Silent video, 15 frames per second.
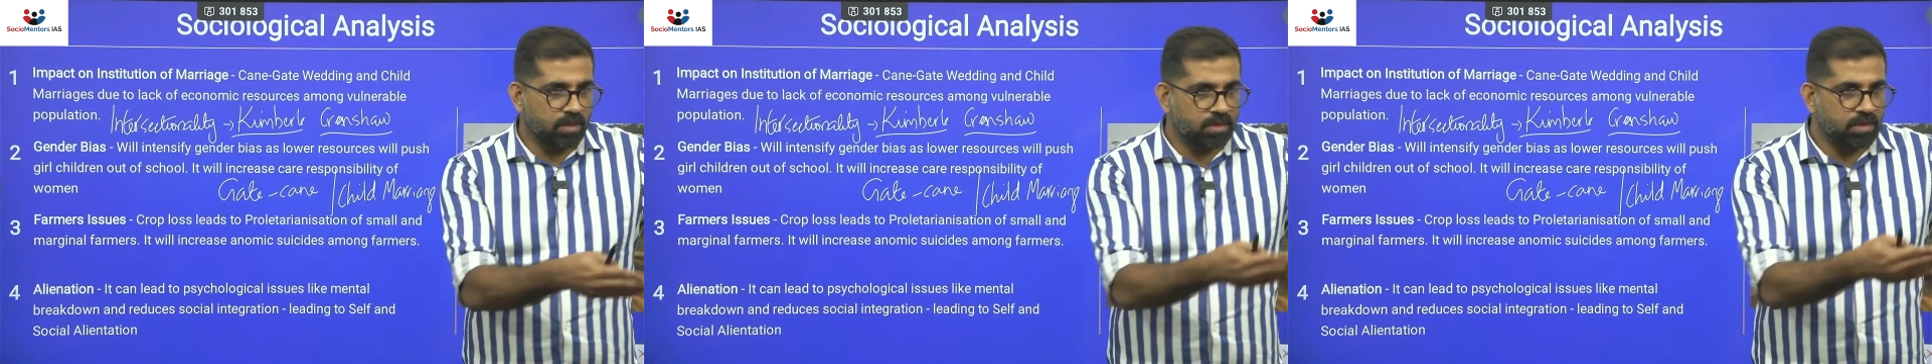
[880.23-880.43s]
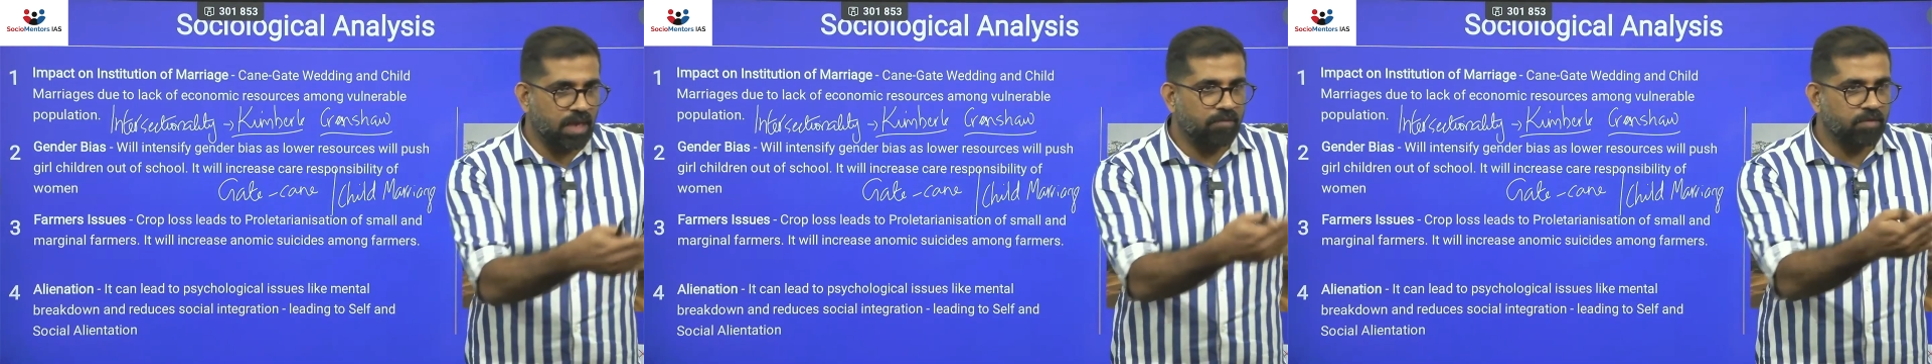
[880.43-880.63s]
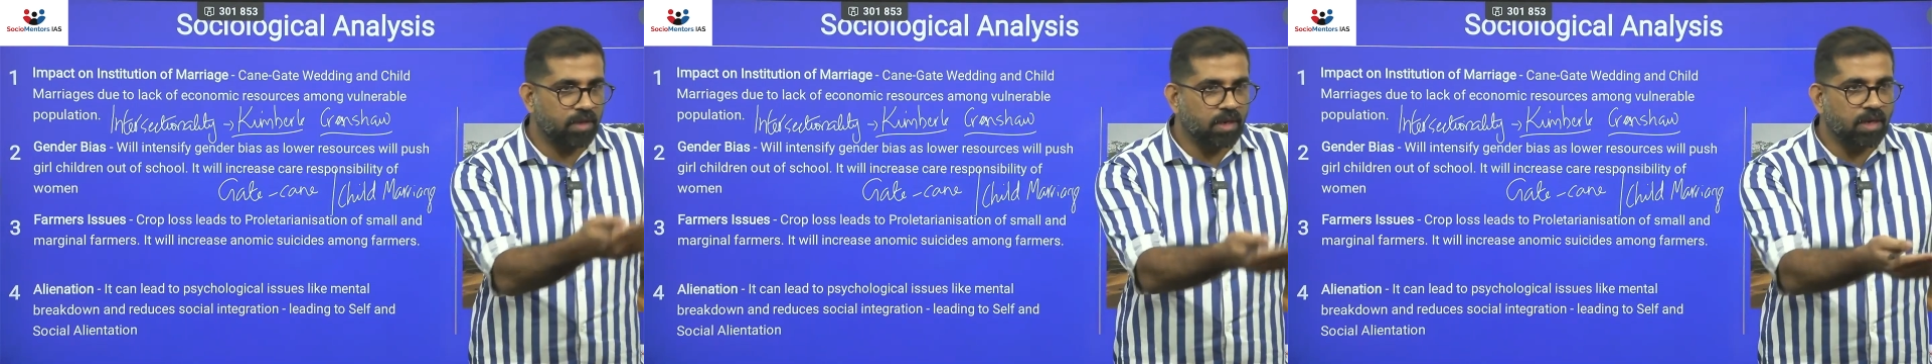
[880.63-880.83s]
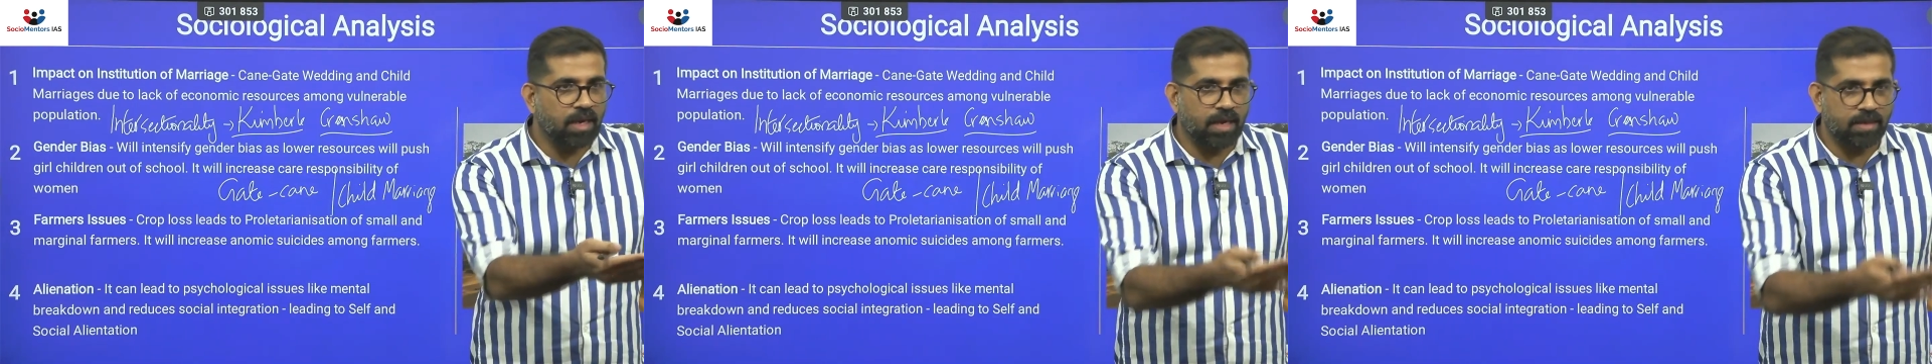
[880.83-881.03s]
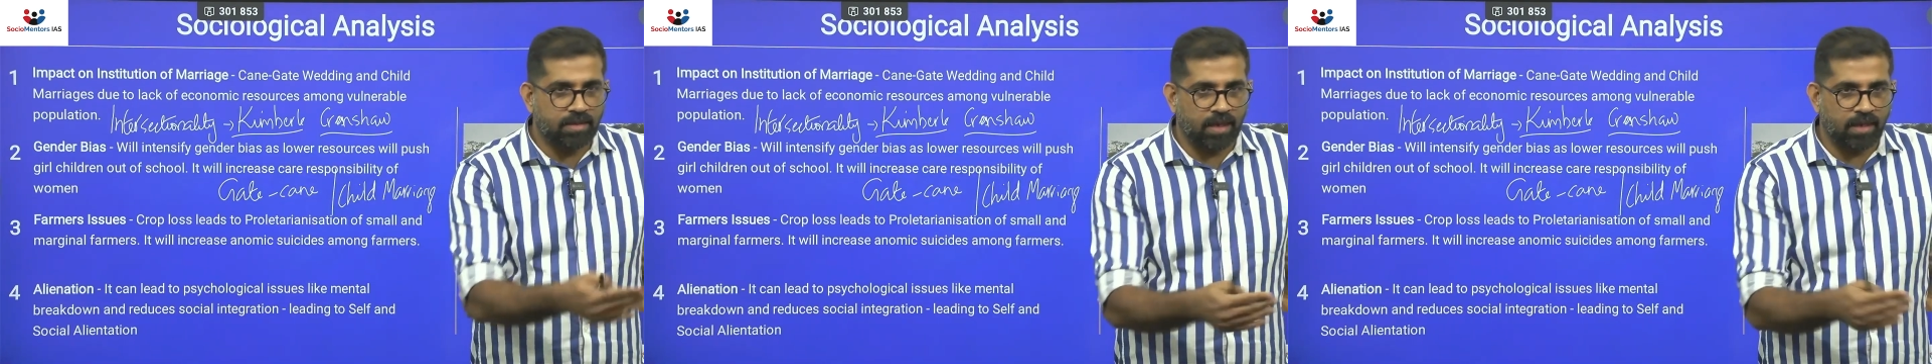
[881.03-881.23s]
that is having a
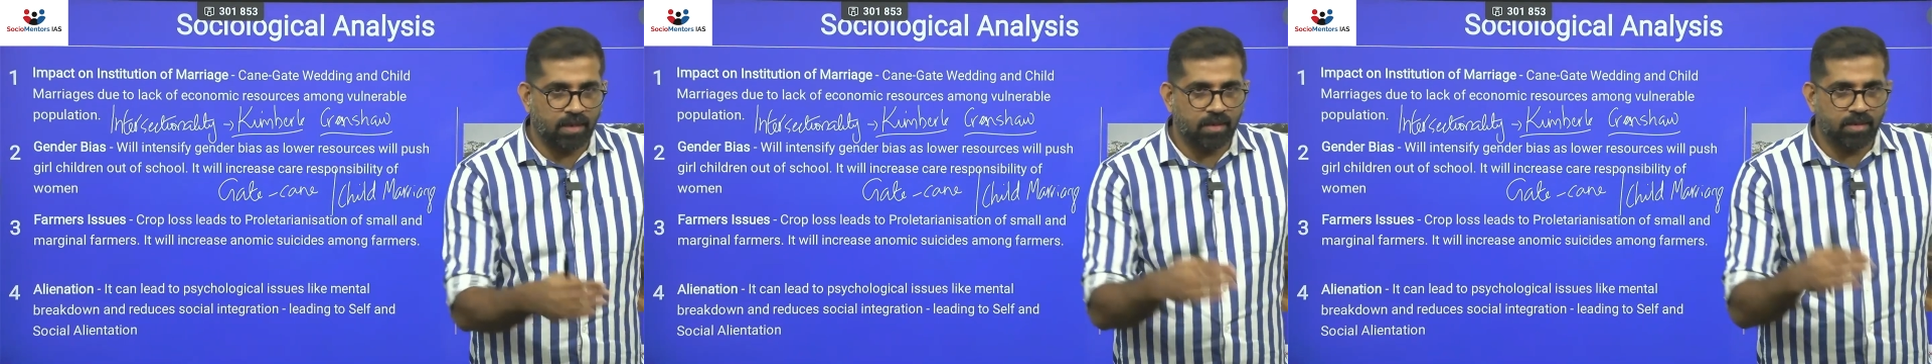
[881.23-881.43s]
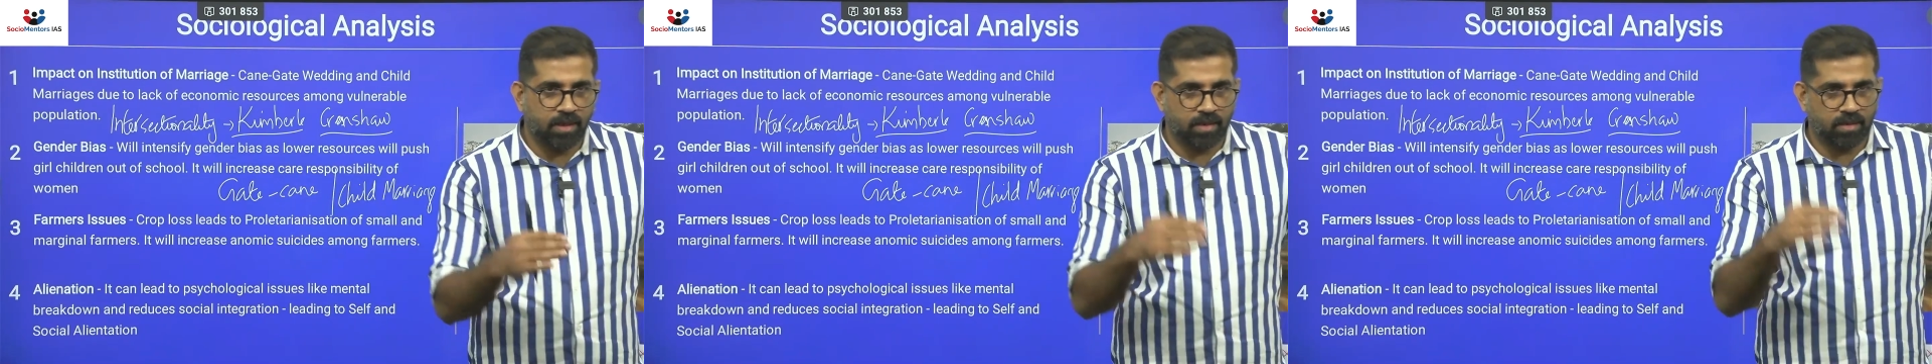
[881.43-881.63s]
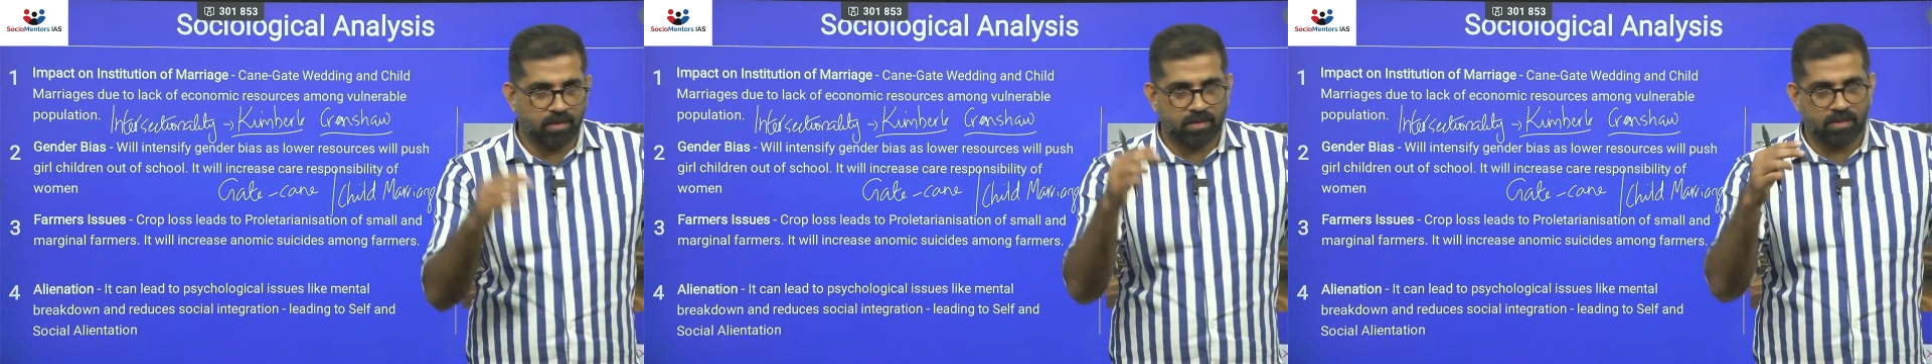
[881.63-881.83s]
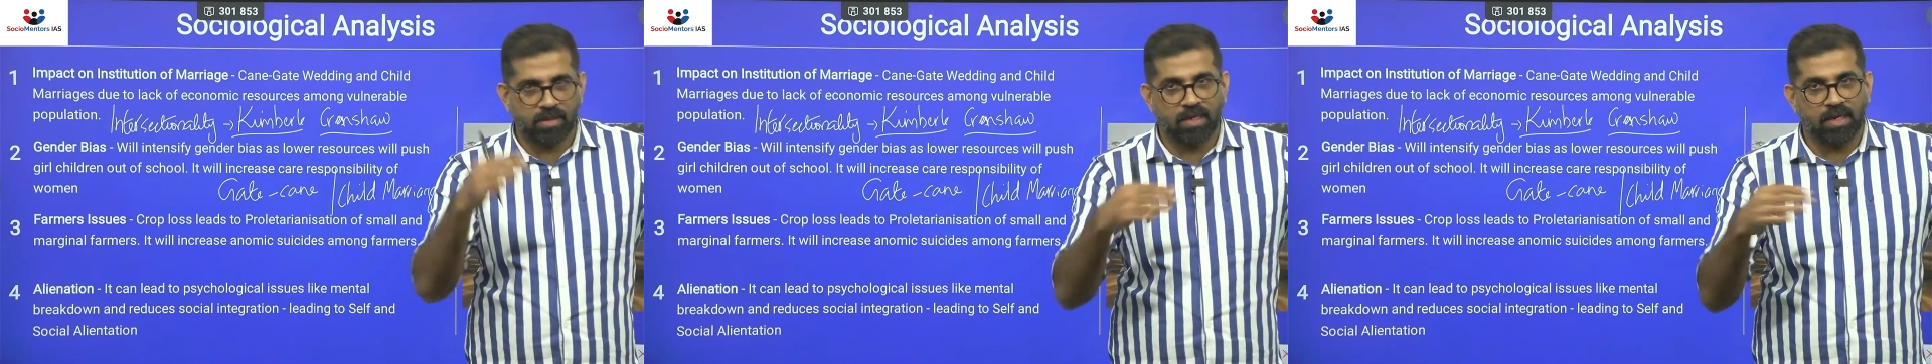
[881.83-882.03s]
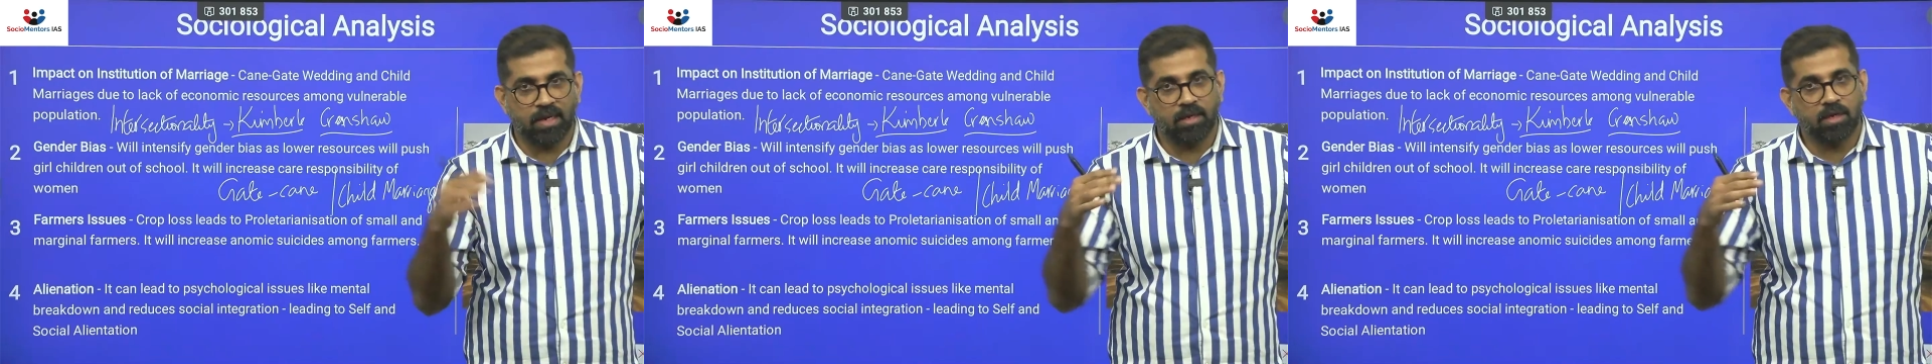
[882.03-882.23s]
class angle that
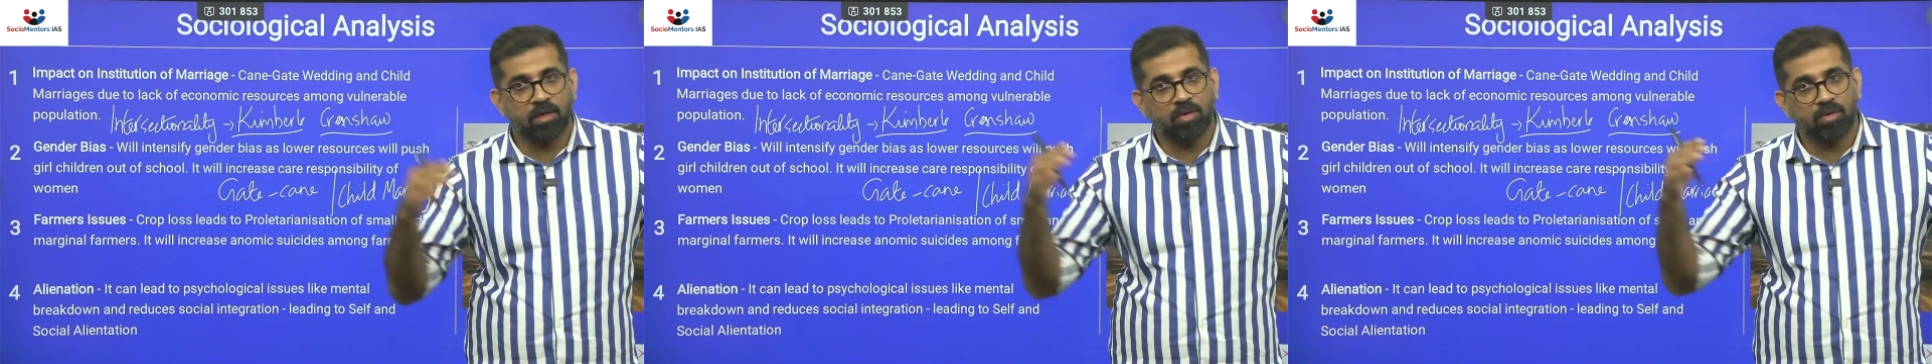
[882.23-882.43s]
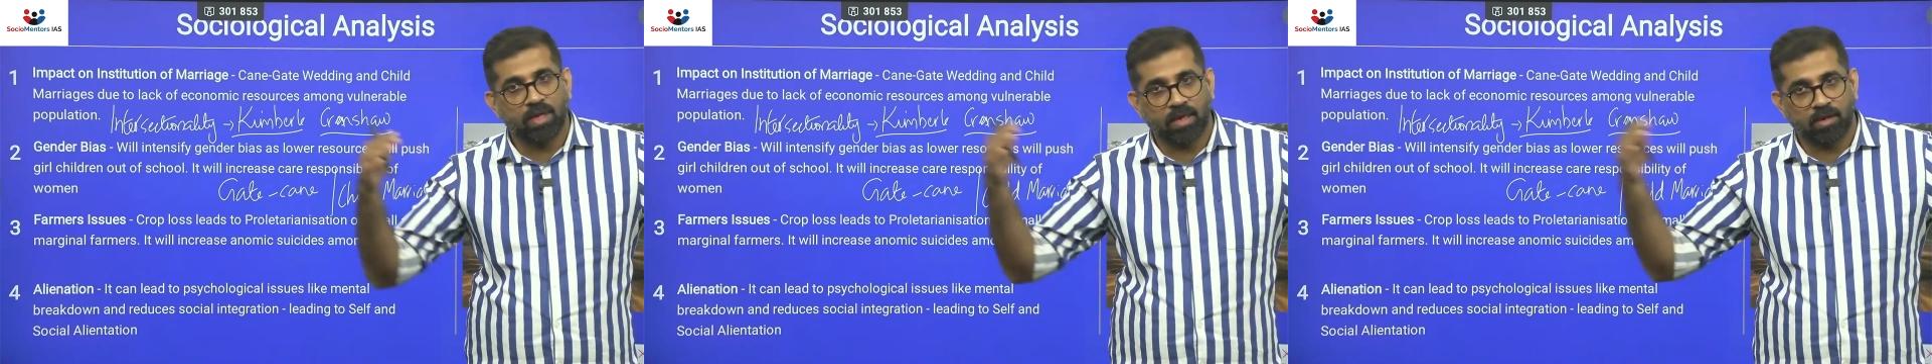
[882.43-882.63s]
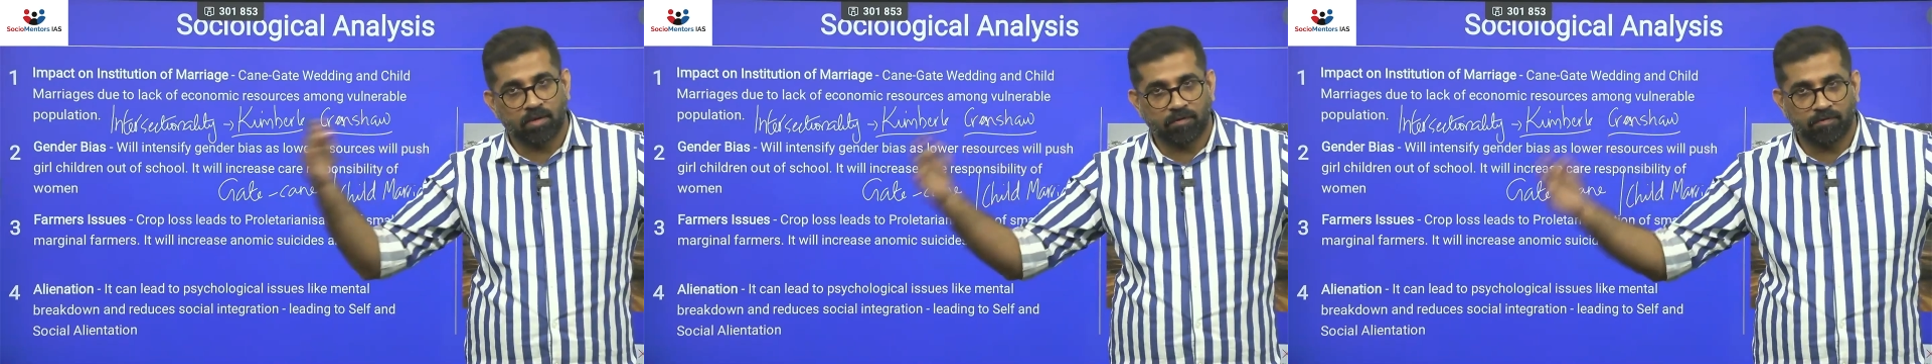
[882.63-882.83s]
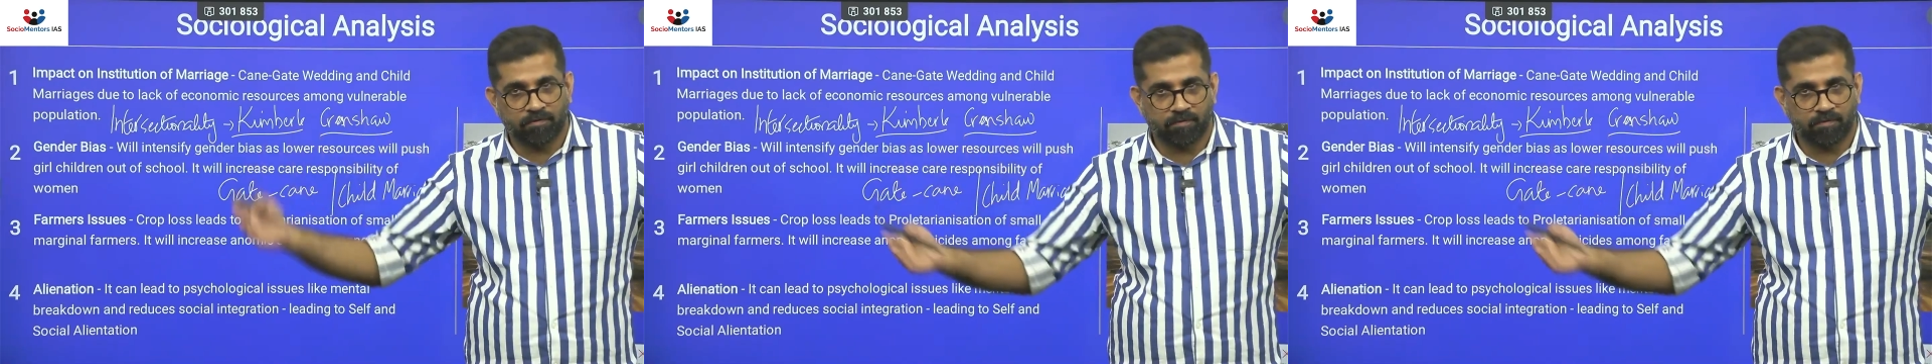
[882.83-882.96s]
is related to that